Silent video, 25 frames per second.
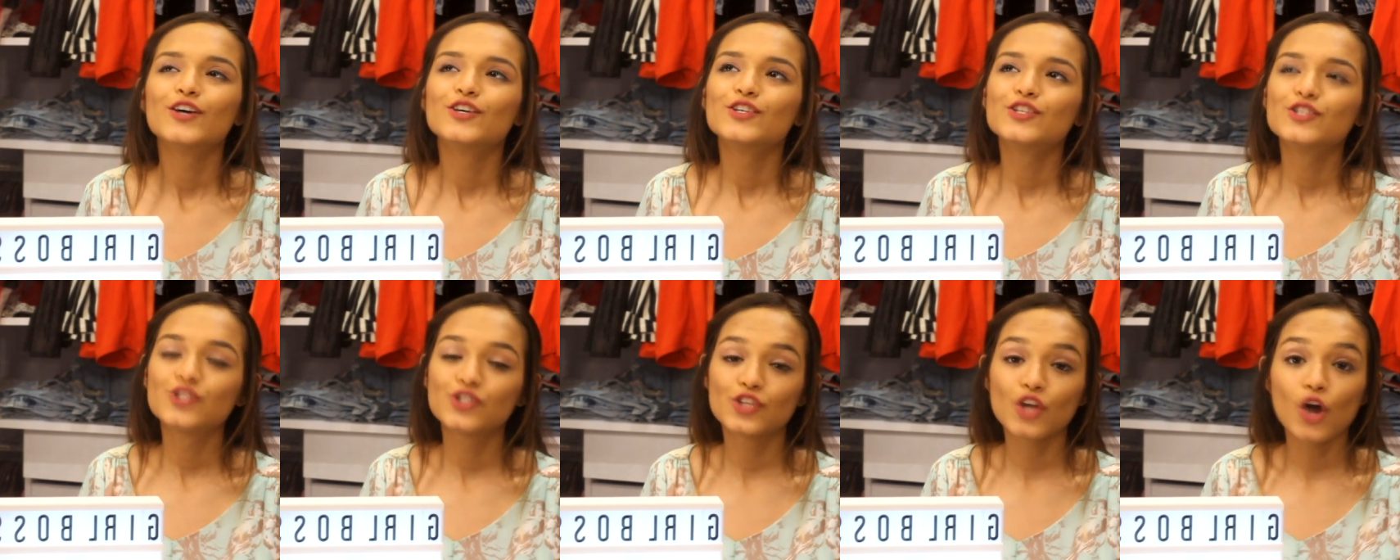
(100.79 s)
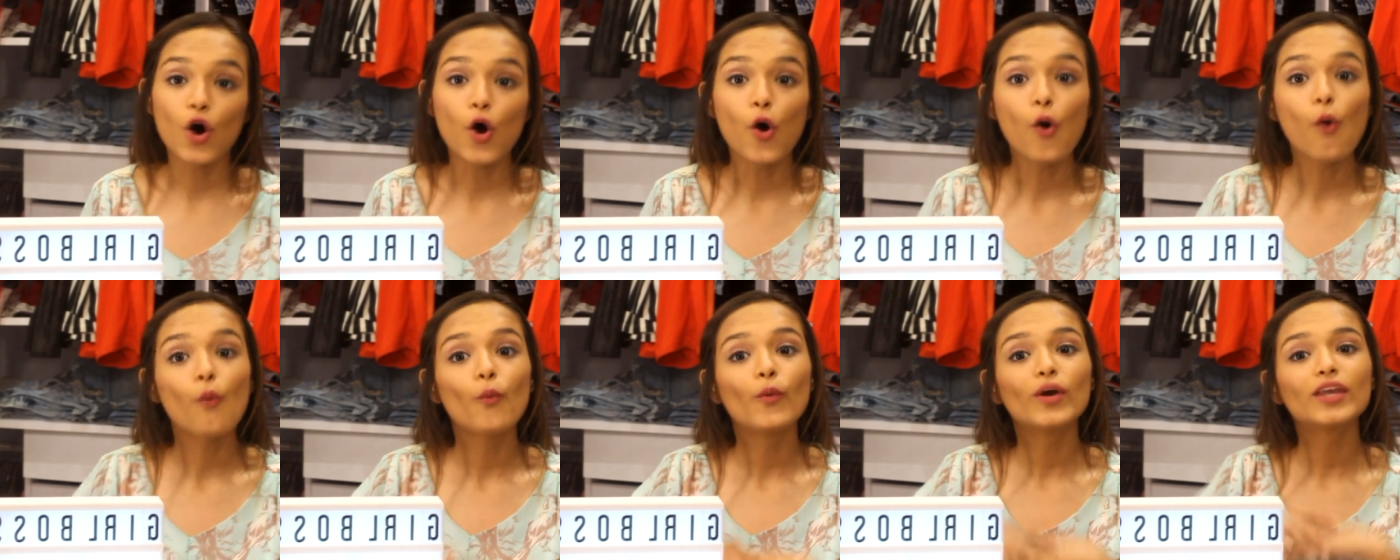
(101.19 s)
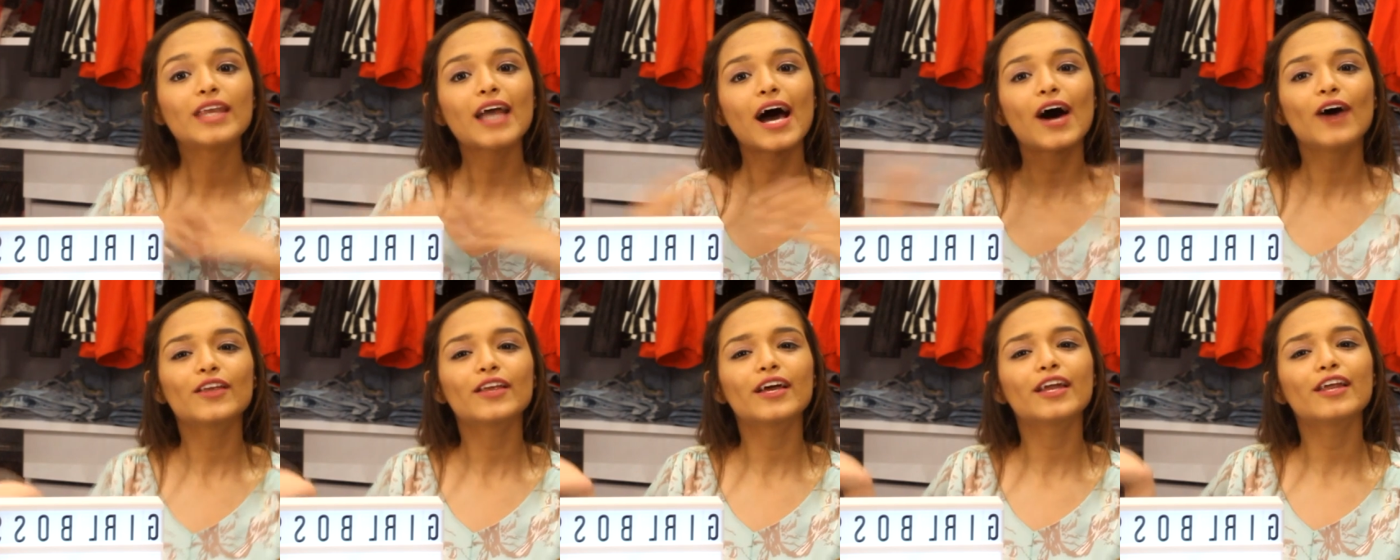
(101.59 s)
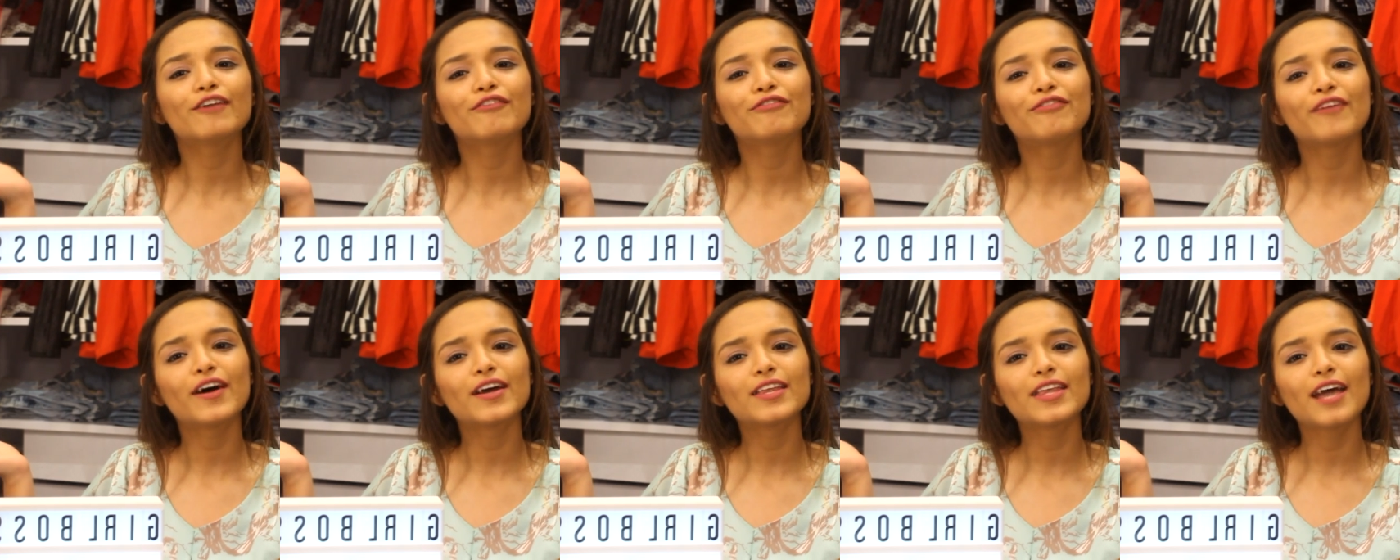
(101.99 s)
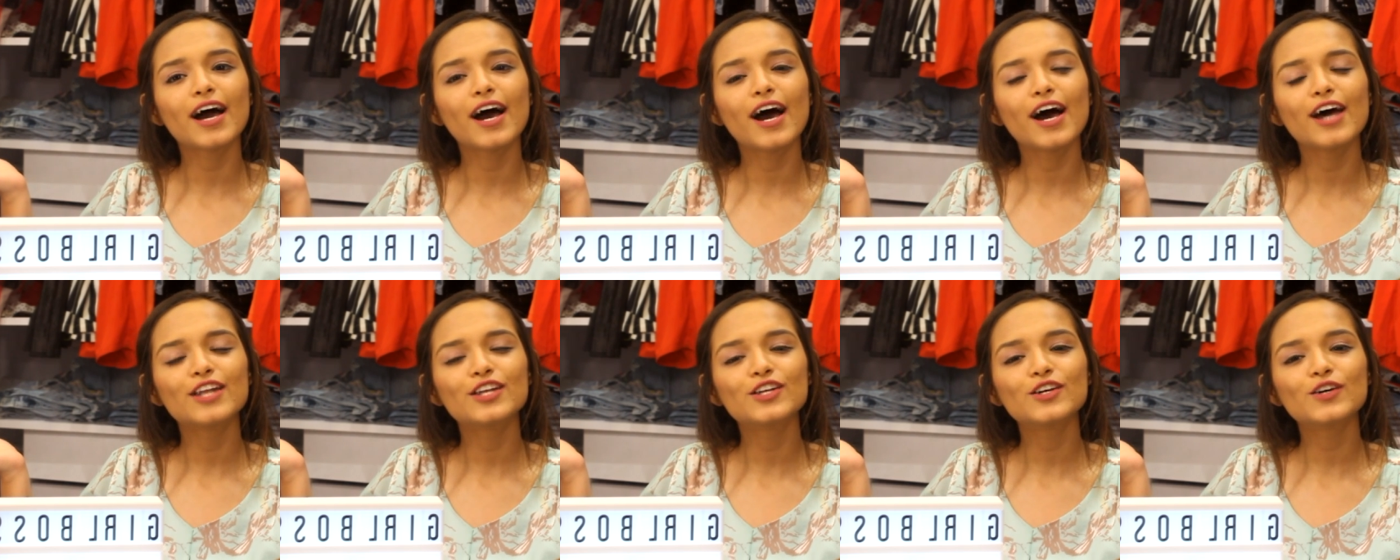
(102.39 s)
So without any further
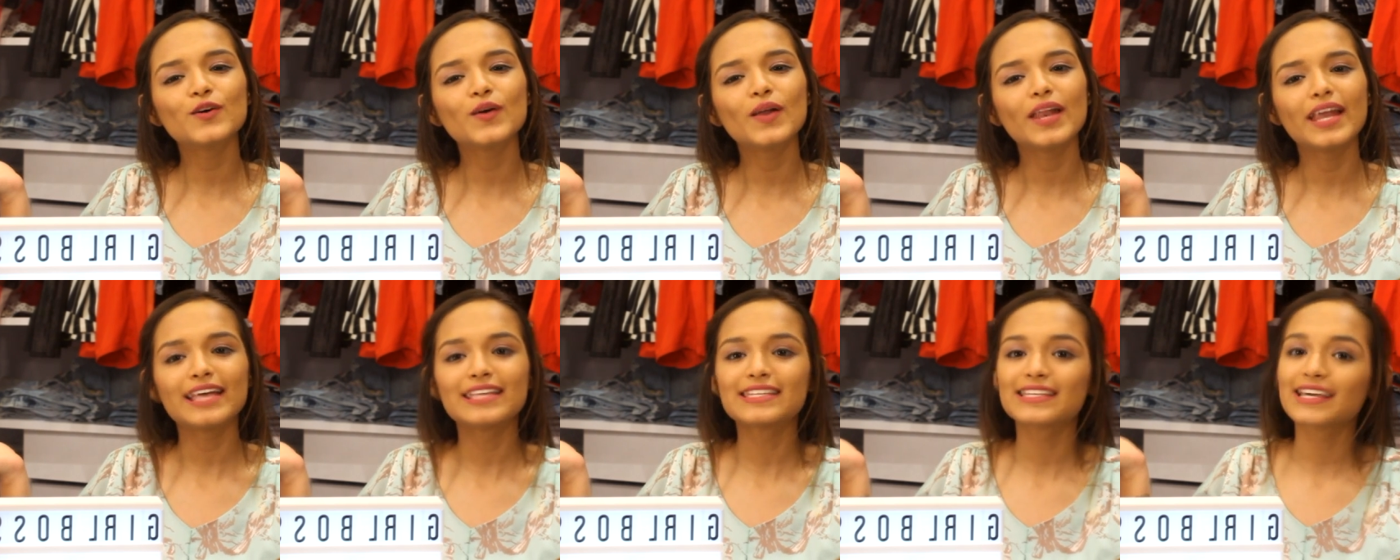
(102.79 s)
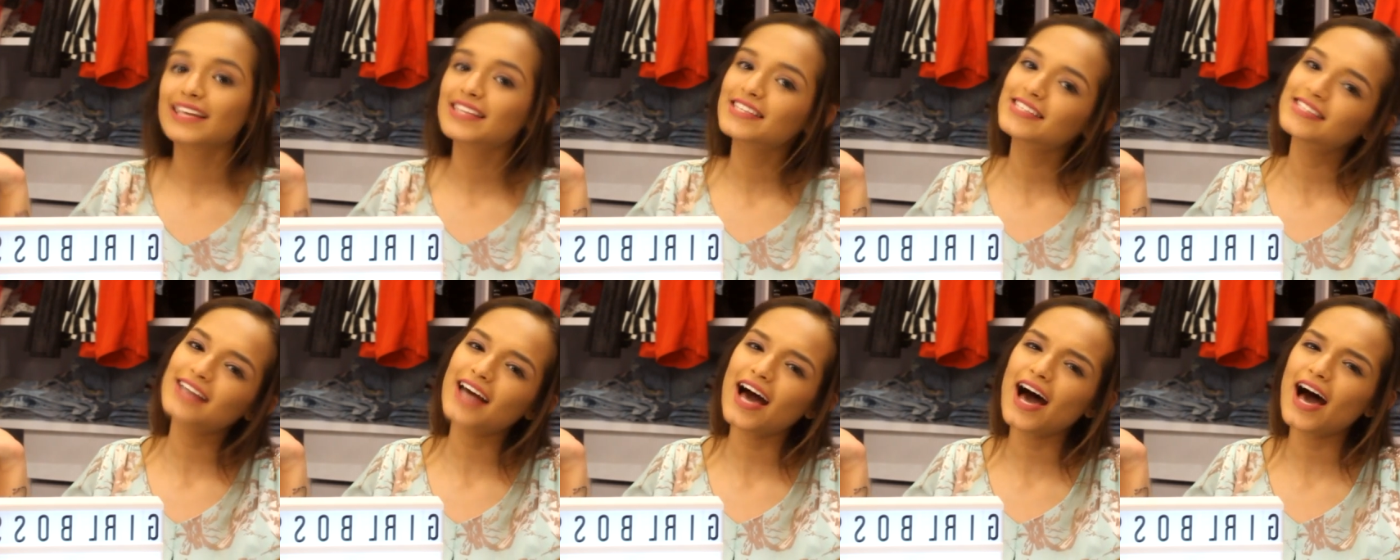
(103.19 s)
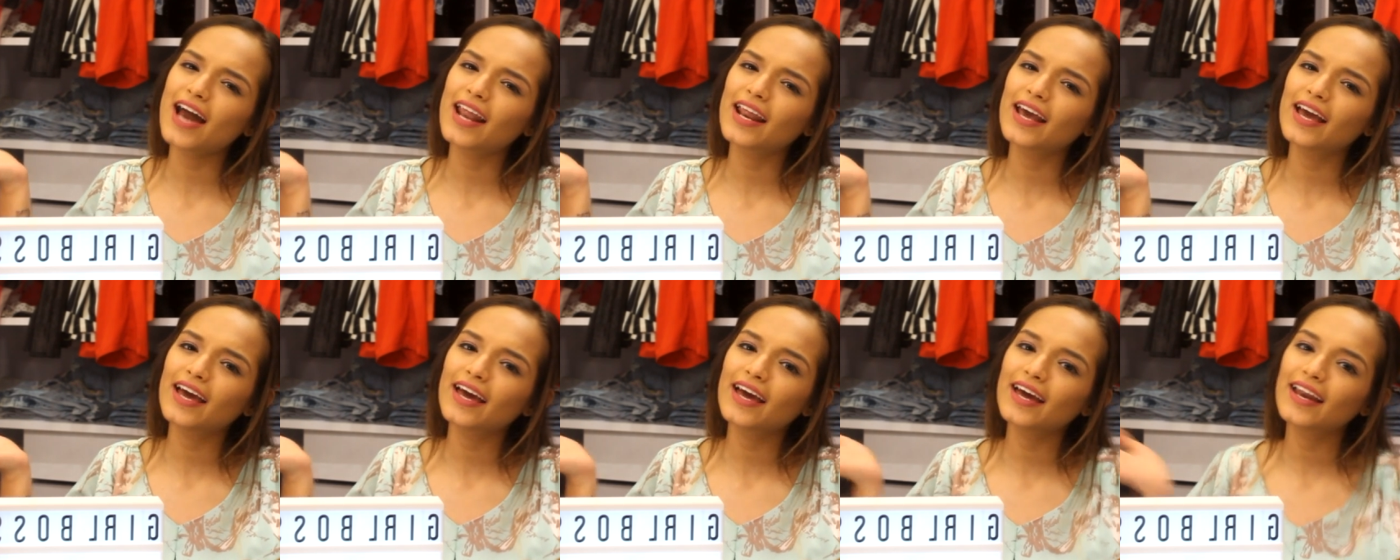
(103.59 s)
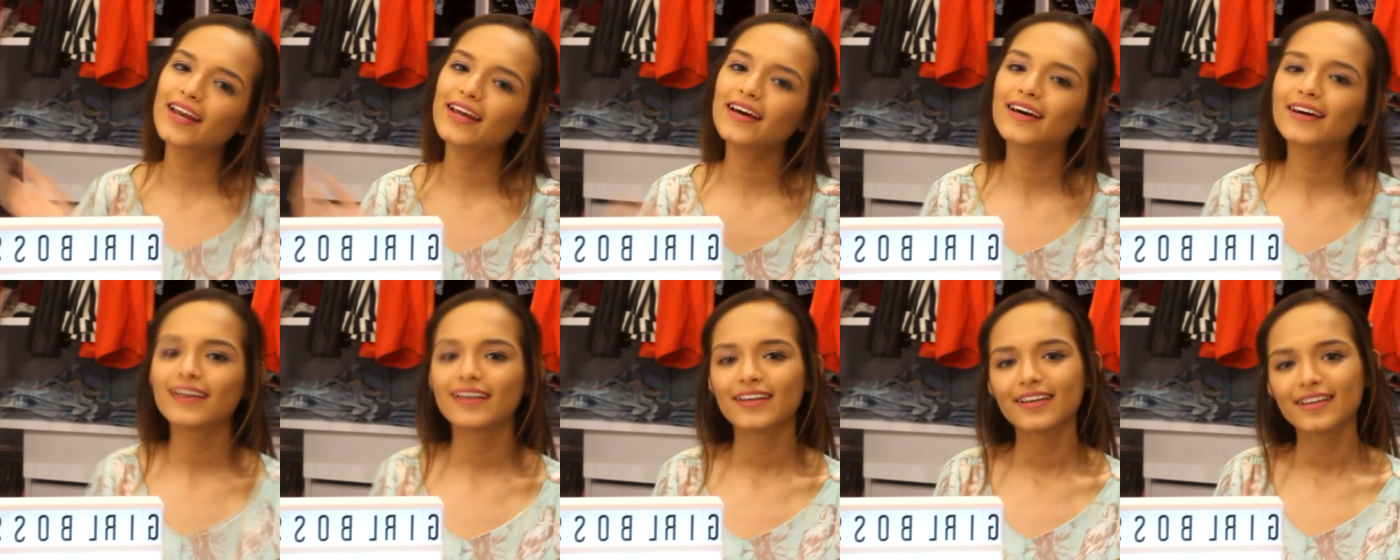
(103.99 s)
ado, let's get started.